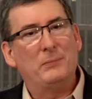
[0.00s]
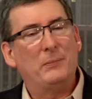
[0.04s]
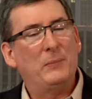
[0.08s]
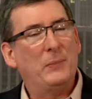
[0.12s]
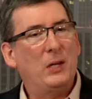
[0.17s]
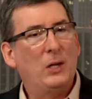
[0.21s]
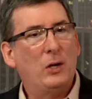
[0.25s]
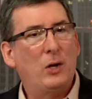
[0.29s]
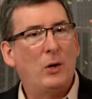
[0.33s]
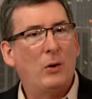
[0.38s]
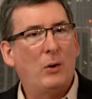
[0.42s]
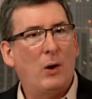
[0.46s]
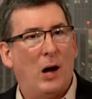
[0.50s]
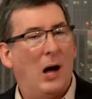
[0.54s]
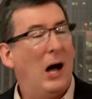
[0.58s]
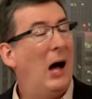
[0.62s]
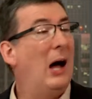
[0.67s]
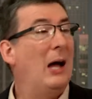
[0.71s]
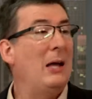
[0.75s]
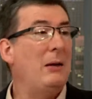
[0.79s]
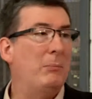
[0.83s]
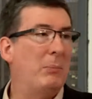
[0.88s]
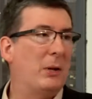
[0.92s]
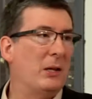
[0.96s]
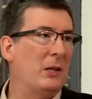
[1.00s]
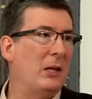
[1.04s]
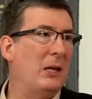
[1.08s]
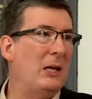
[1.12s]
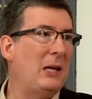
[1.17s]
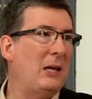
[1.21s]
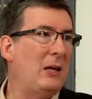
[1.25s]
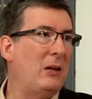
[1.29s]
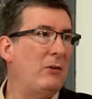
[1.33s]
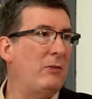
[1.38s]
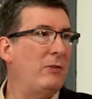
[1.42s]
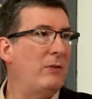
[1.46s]
you know, I
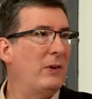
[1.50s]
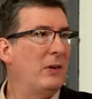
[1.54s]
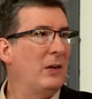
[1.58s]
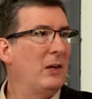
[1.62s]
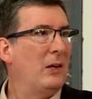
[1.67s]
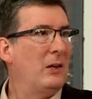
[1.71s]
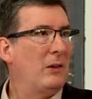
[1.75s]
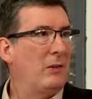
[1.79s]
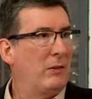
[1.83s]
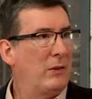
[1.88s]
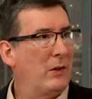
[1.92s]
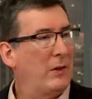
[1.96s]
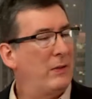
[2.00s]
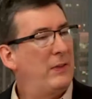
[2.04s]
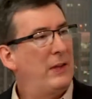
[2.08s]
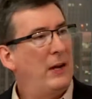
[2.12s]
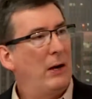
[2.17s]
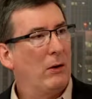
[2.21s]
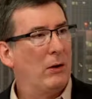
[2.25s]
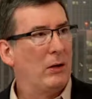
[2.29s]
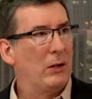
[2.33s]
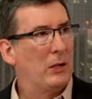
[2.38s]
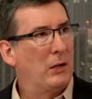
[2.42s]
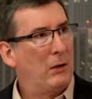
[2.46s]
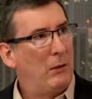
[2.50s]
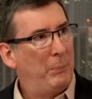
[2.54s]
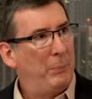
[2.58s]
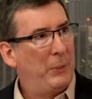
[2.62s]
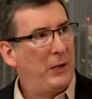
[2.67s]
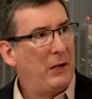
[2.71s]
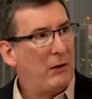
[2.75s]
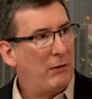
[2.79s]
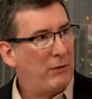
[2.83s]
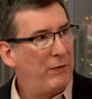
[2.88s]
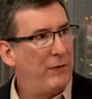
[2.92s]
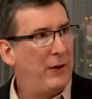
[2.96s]
believe that there are little
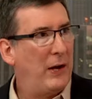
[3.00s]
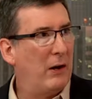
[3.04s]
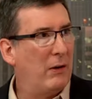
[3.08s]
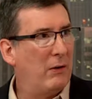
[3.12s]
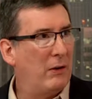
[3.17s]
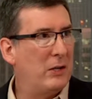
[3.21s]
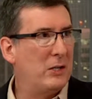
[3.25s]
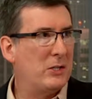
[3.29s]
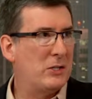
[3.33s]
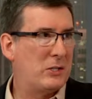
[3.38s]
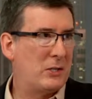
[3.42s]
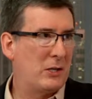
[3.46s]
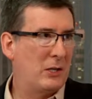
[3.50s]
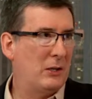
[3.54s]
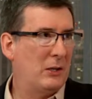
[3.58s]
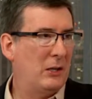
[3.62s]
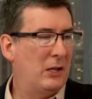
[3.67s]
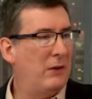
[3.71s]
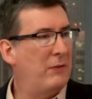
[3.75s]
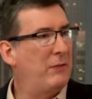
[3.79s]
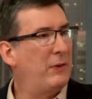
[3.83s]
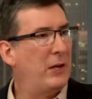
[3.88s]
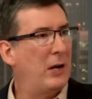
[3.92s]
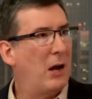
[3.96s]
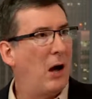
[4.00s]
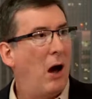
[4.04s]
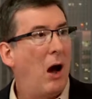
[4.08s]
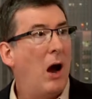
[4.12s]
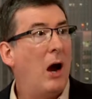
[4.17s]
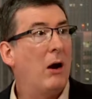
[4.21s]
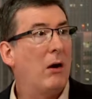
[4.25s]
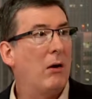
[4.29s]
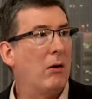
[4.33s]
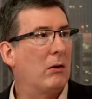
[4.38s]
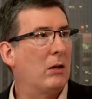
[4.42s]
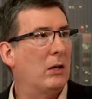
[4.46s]
pink fairies that live in
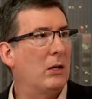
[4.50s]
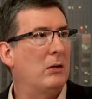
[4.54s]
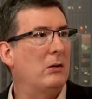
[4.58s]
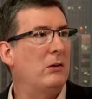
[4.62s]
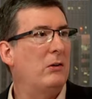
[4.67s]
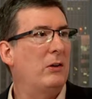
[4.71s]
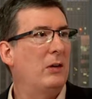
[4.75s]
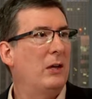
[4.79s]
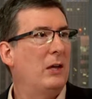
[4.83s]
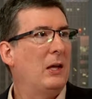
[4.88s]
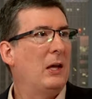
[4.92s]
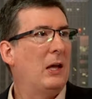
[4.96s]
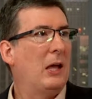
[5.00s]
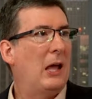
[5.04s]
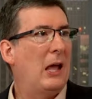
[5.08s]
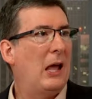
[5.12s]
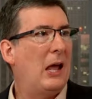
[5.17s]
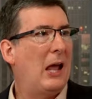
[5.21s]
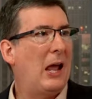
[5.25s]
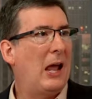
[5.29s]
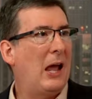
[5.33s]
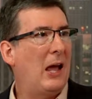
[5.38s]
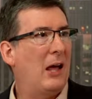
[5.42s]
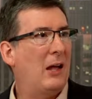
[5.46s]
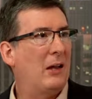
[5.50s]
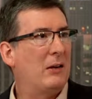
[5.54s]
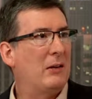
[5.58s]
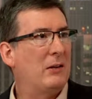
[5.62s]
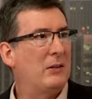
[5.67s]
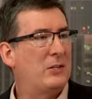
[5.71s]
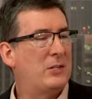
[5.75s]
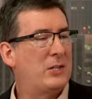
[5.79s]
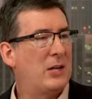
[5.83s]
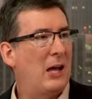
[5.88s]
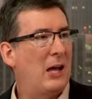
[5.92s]
Ireland and